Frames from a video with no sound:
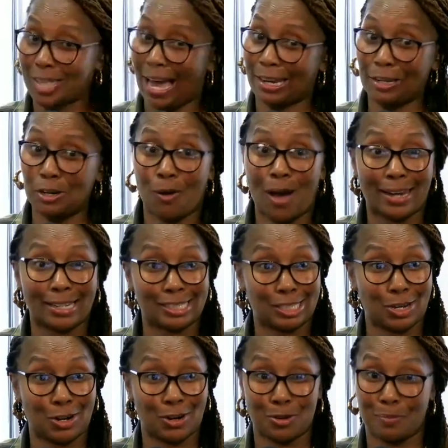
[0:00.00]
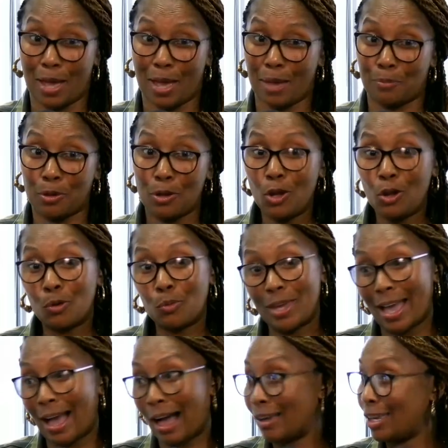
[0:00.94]
to know how to serve, baby.
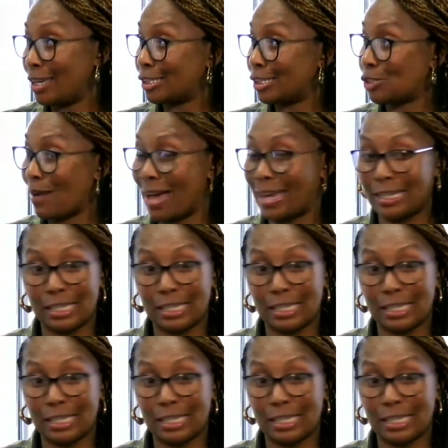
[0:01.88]
We out here trying